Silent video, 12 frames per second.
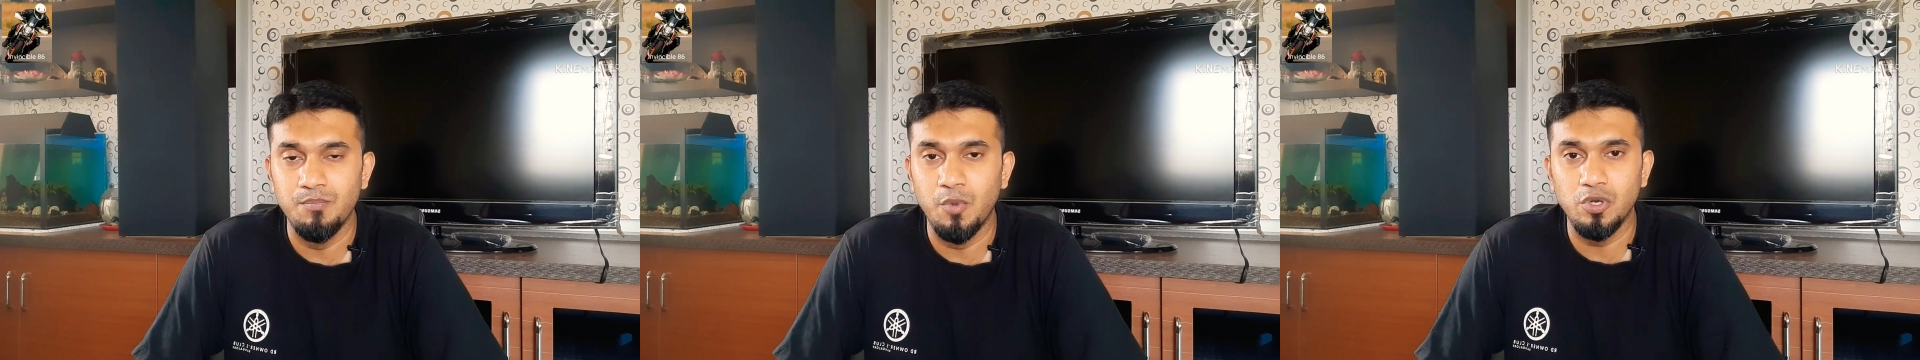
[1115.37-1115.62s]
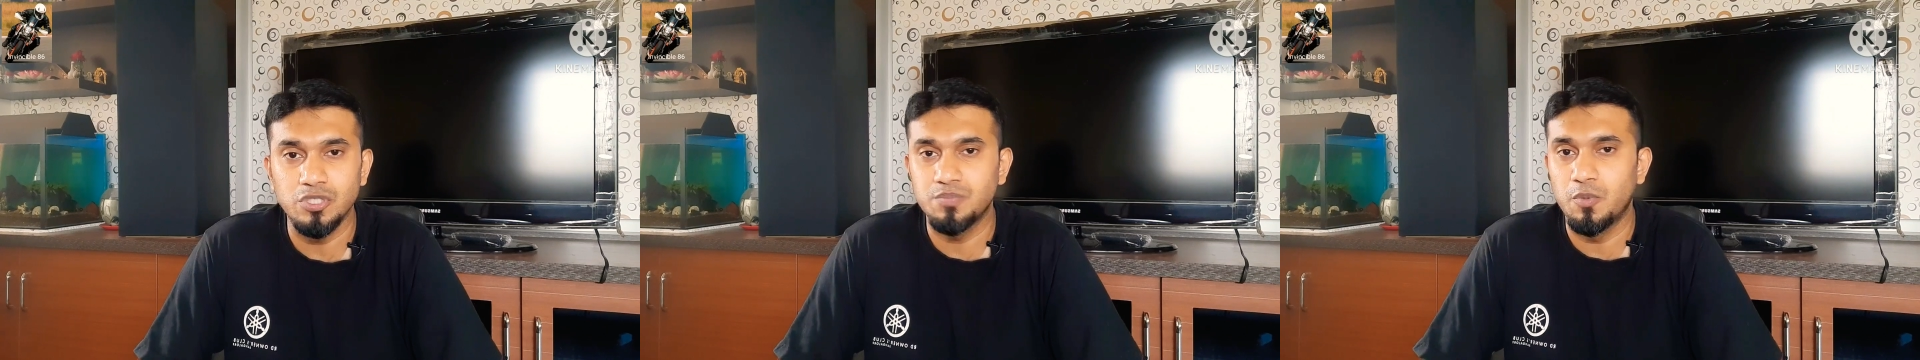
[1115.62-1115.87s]

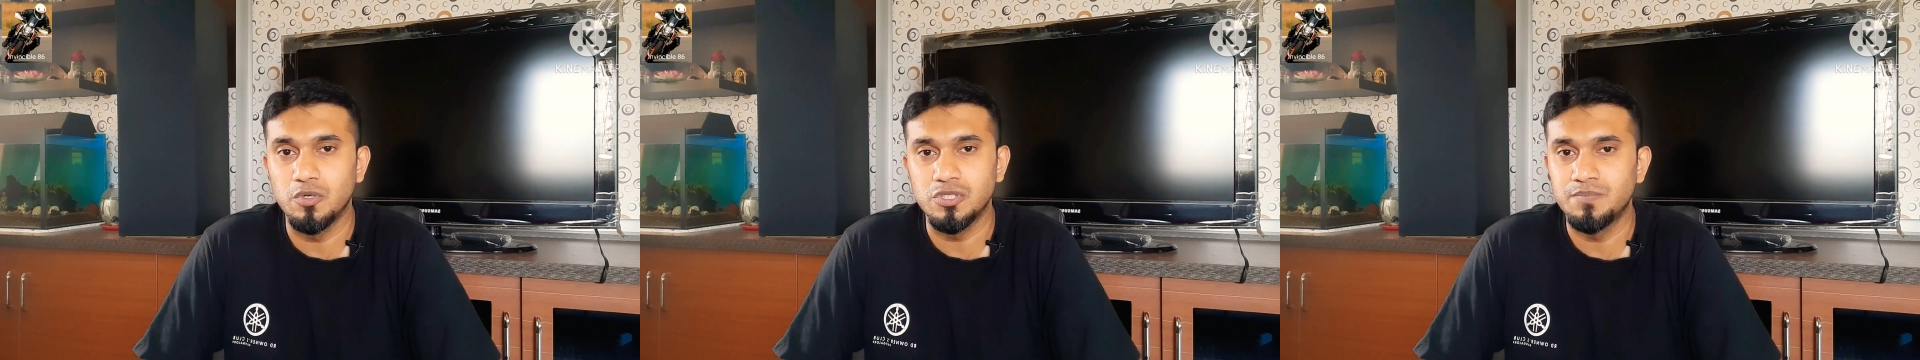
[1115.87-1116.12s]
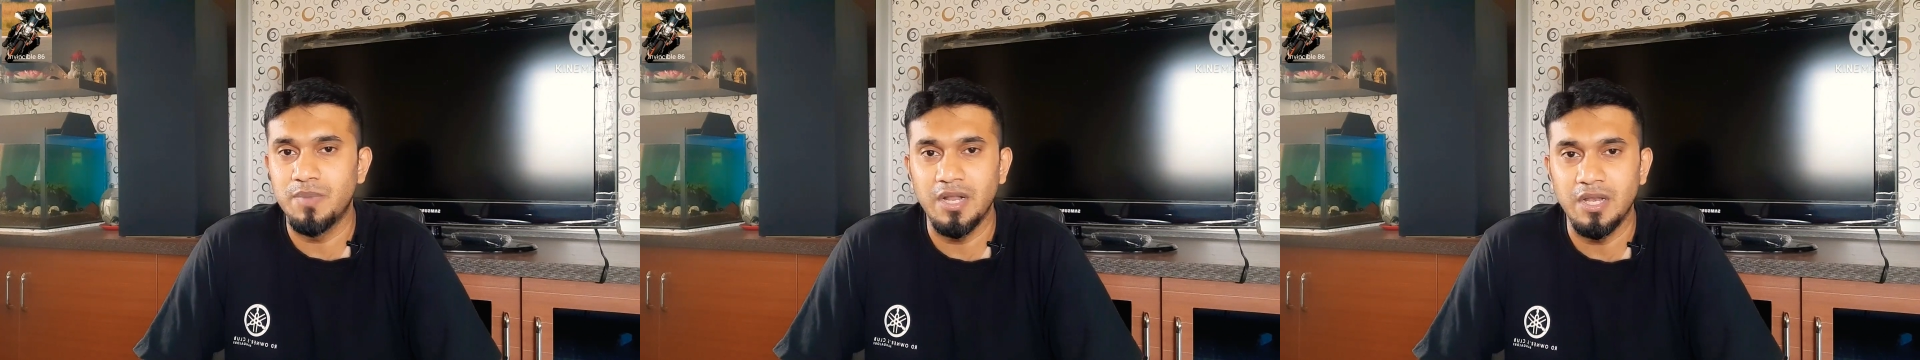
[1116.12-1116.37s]

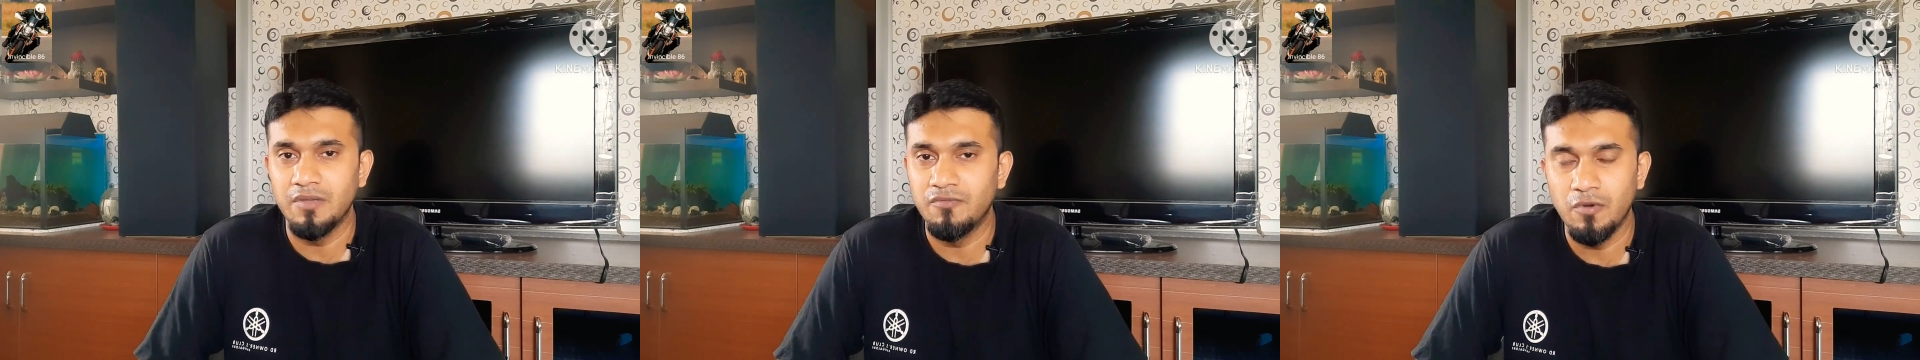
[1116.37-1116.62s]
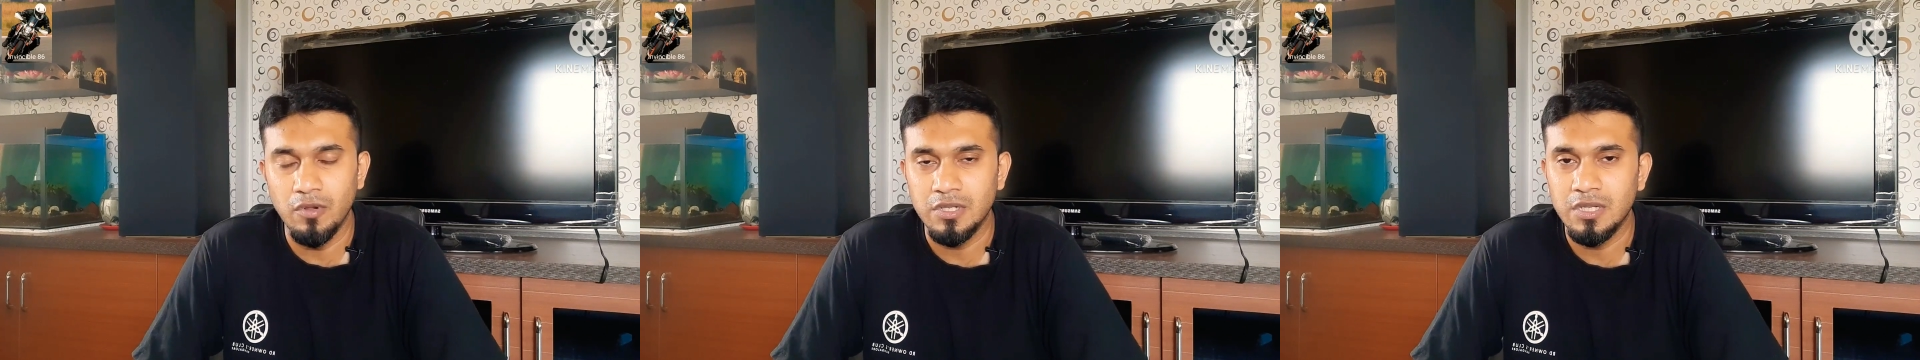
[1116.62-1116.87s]
motorsports by
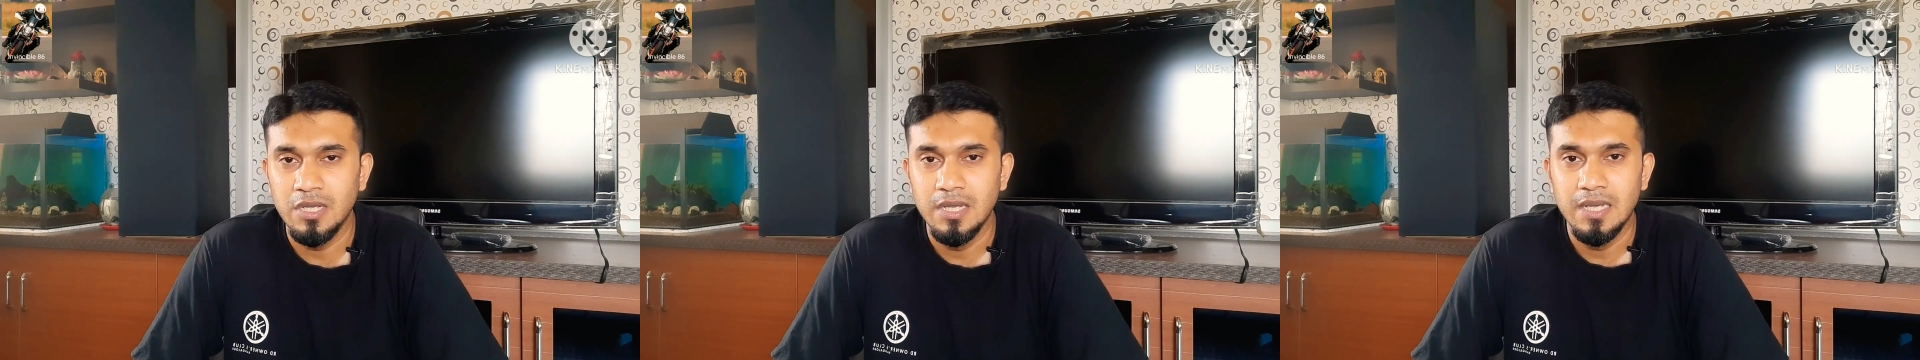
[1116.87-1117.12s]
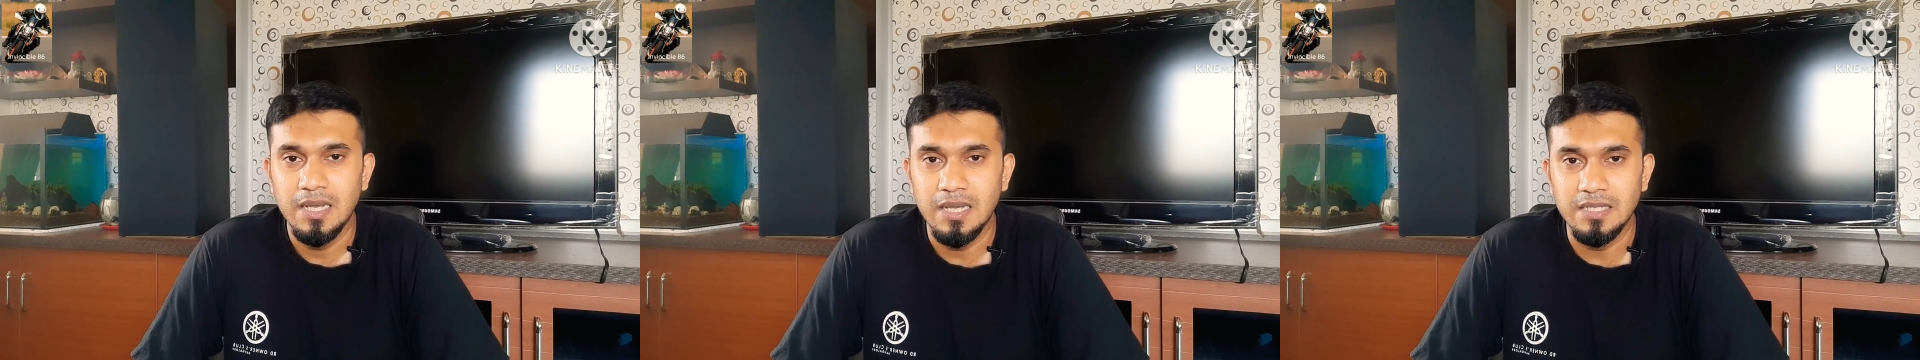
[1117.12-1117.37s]
default
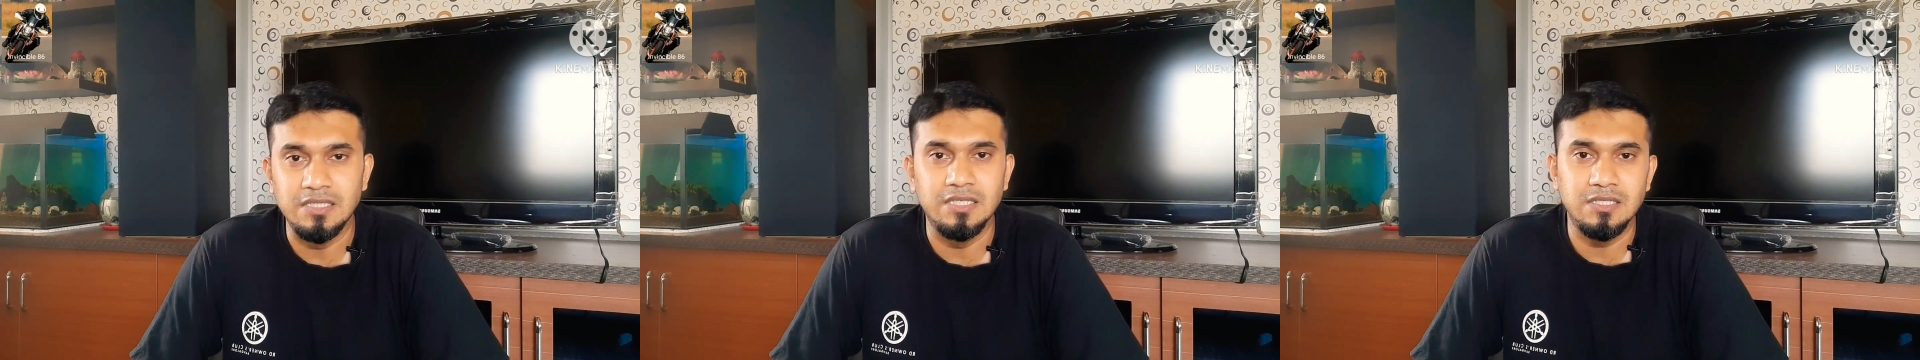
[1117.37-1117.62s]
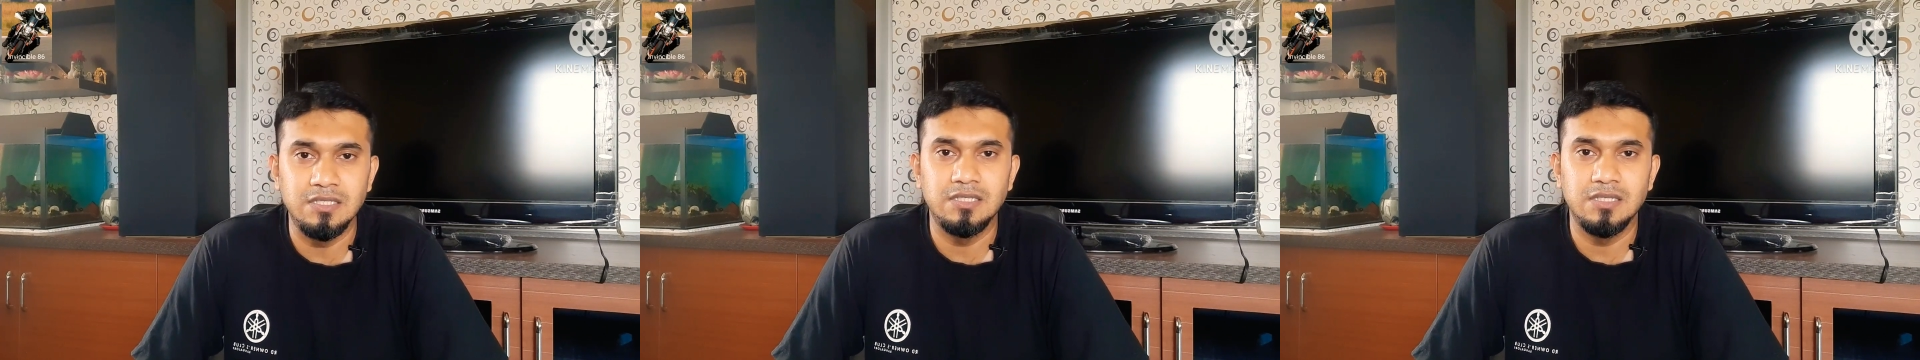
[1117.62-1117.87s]
it
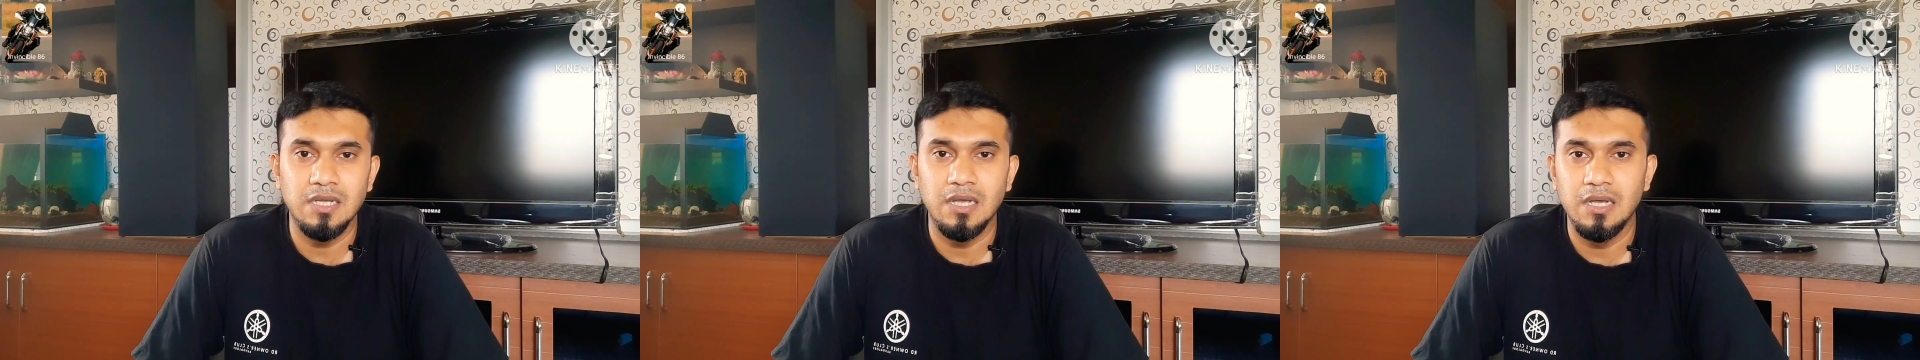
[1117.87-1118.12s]
is